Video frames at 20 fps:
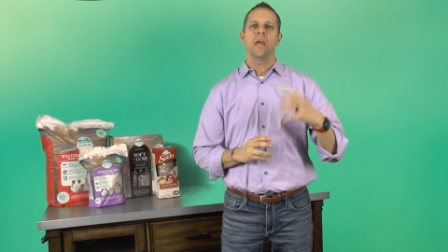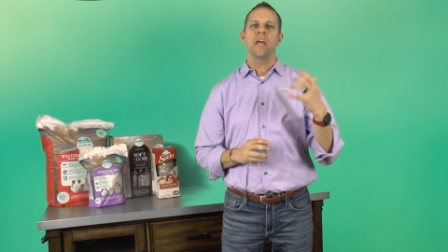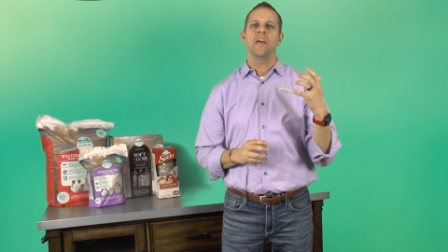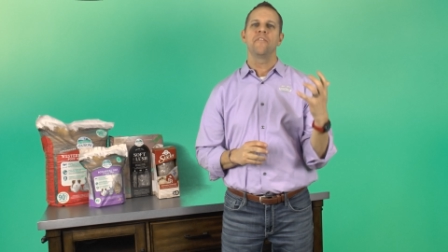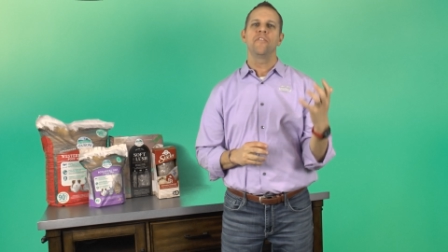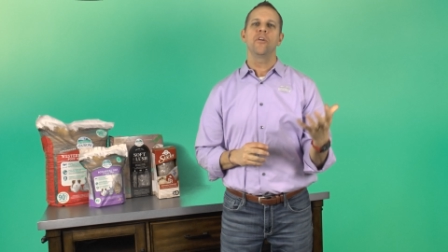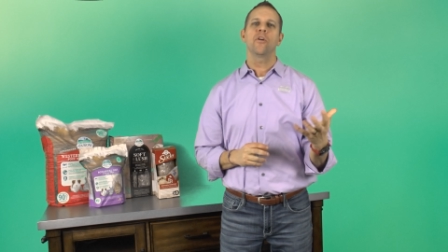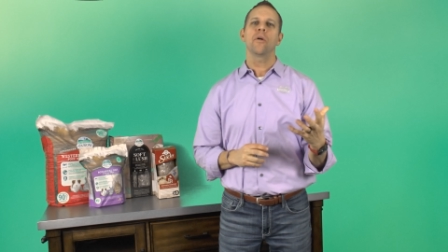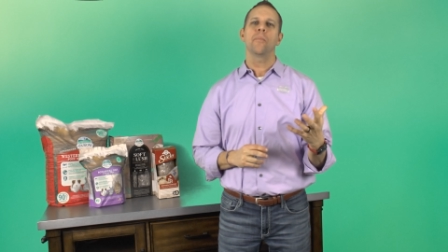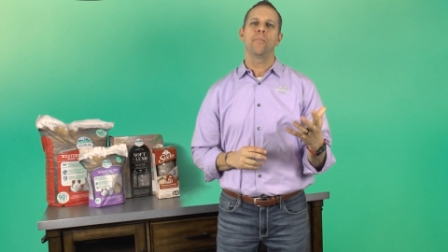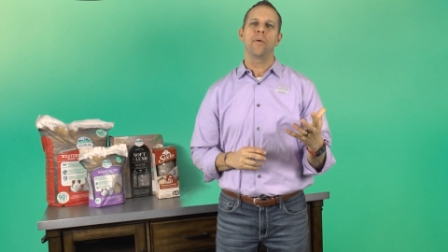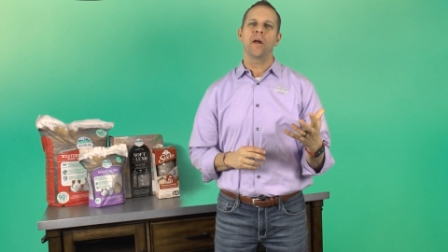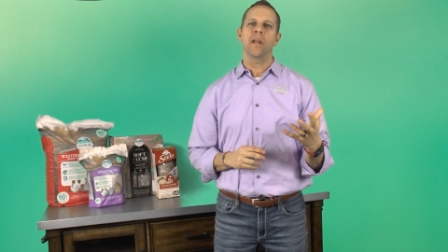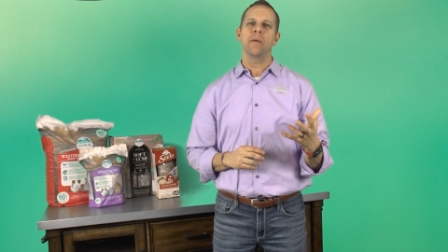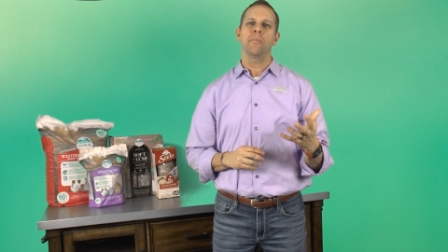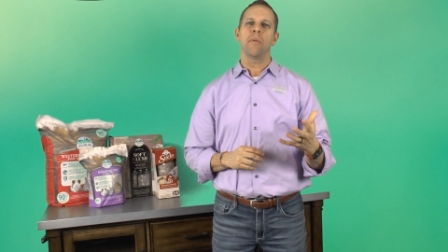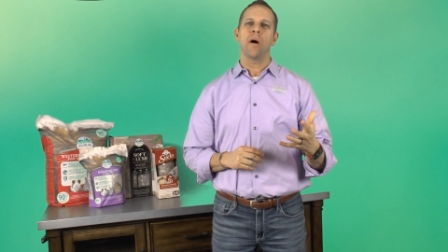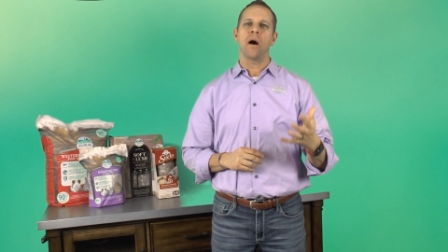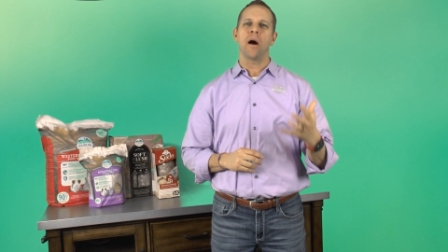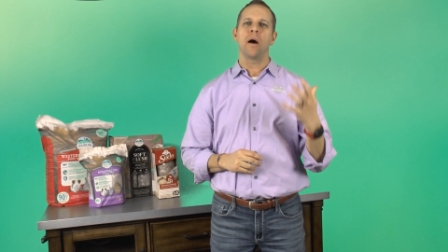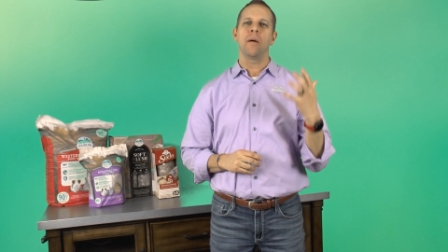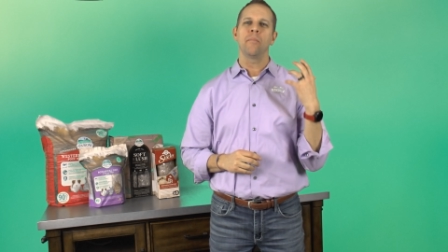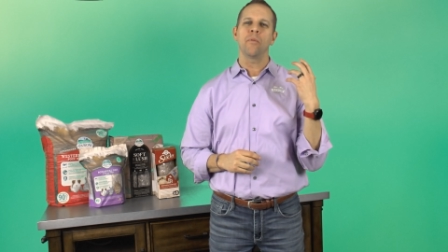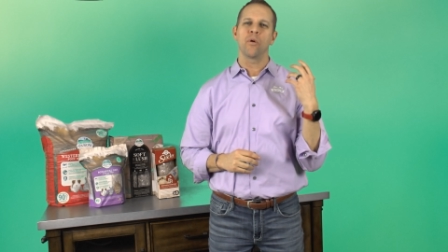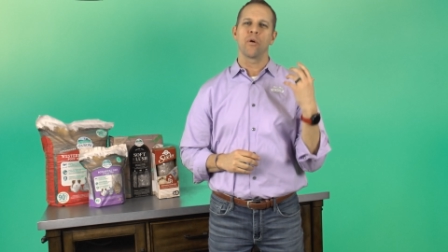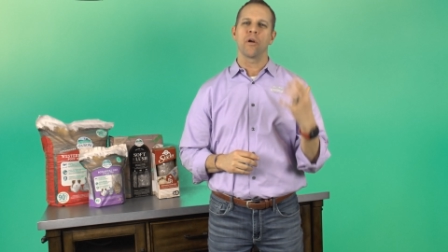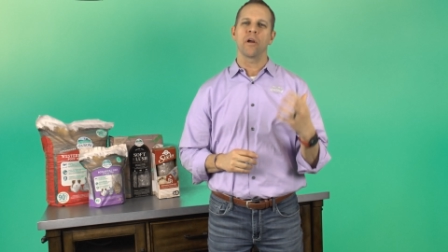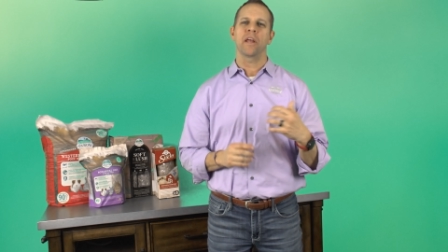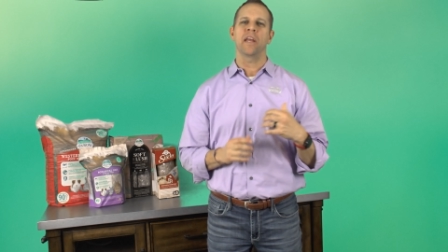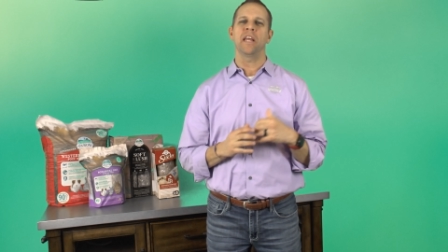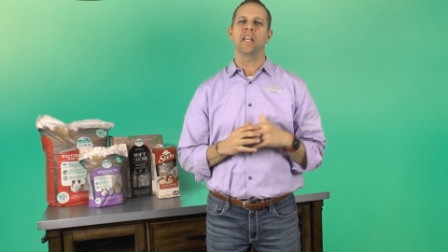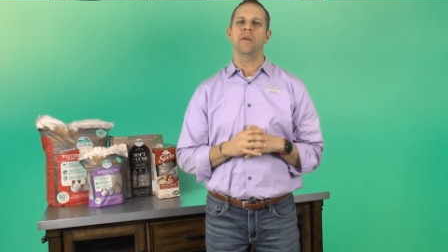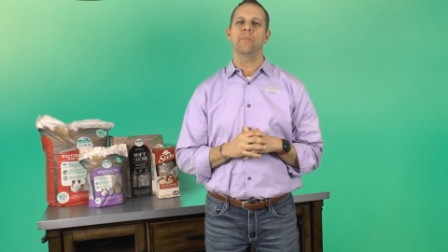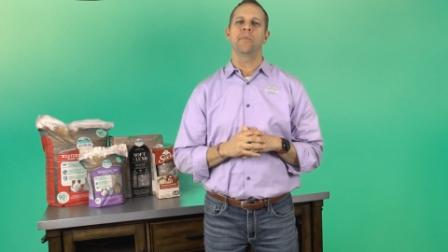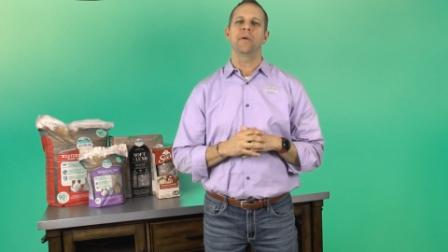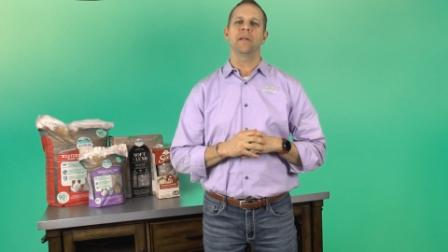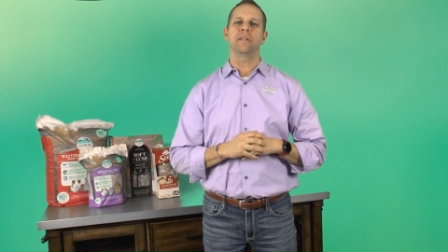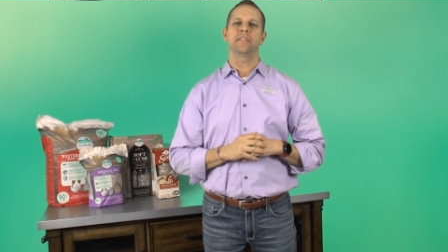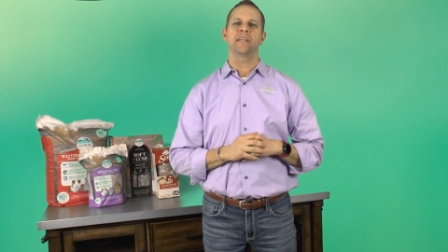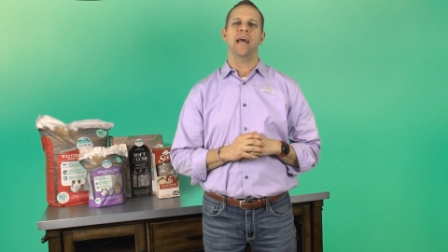If you're a bunny mom or a guinea
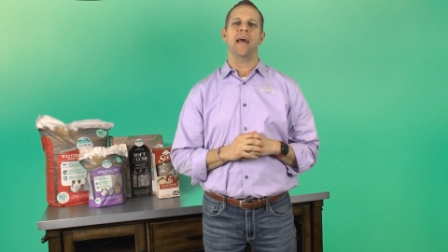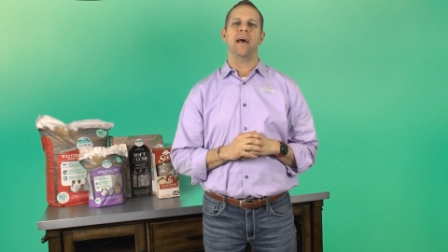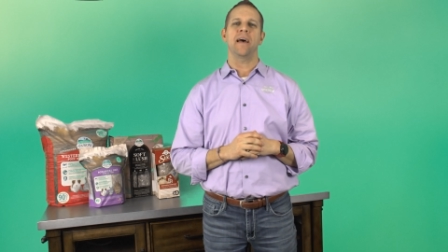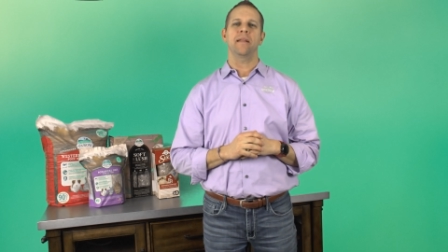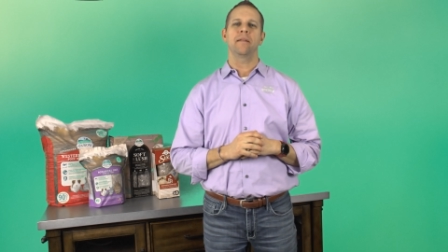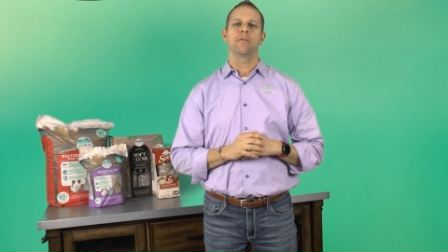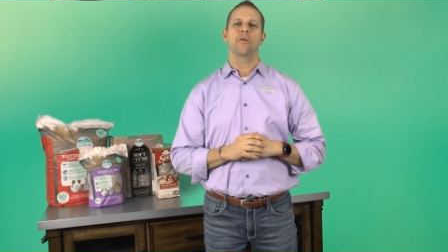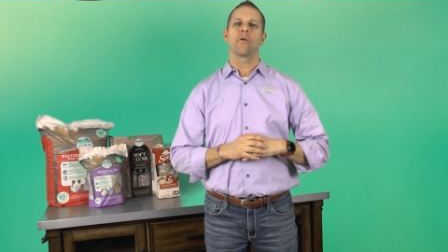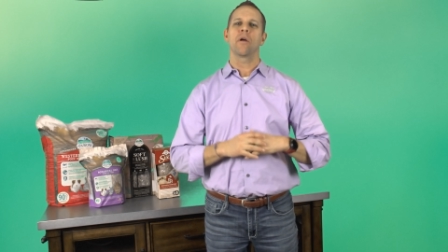pig dad